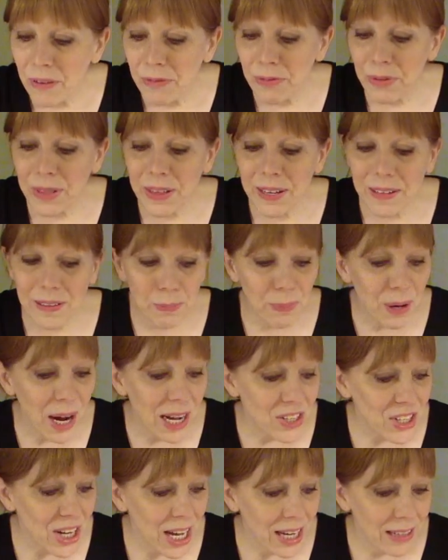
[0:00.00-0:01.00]
For this
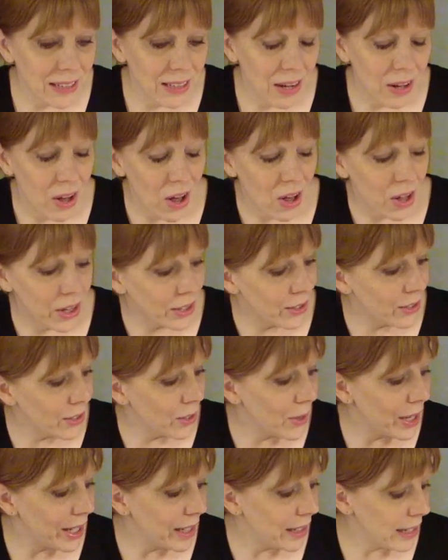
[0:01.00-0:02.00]
project, all you're
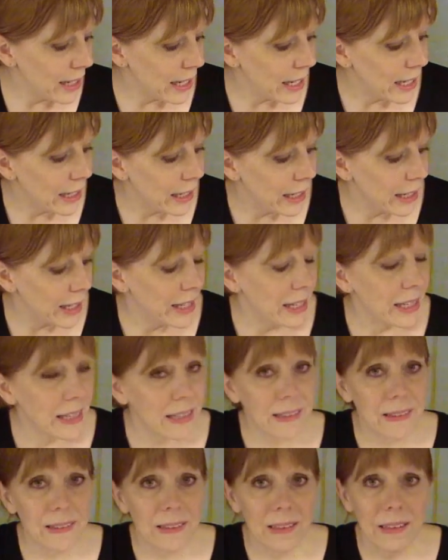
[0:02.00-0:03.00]
going to need
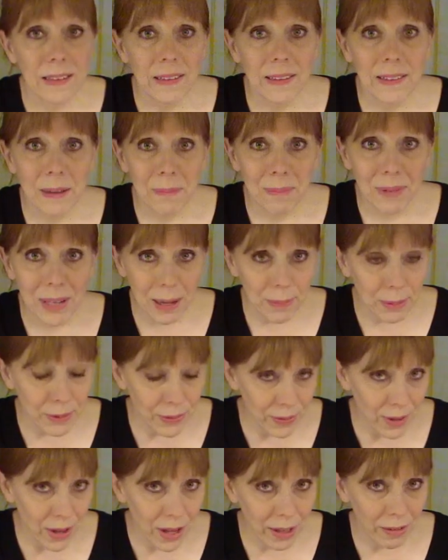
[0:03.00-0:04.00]
is some table
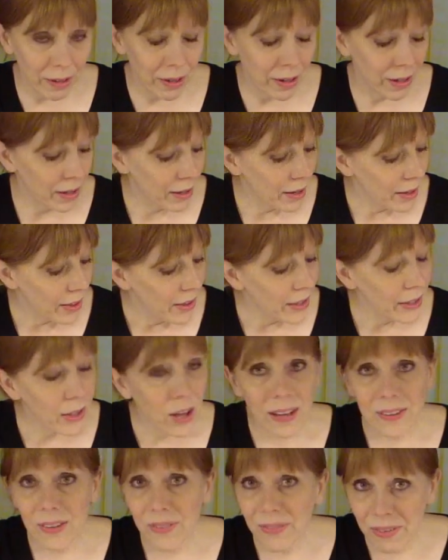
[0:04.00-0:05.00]
salt,
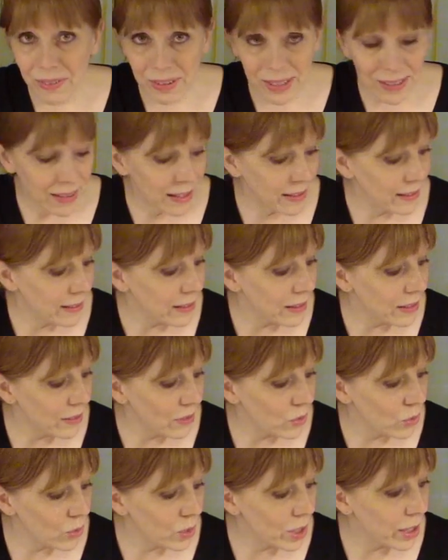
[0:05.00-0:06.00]
costs 50 cents at the
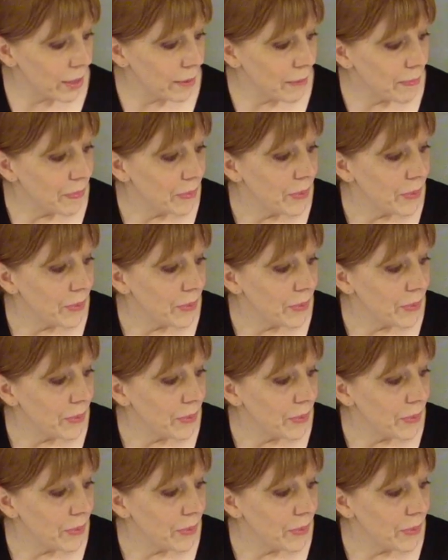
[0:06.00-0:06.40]
store,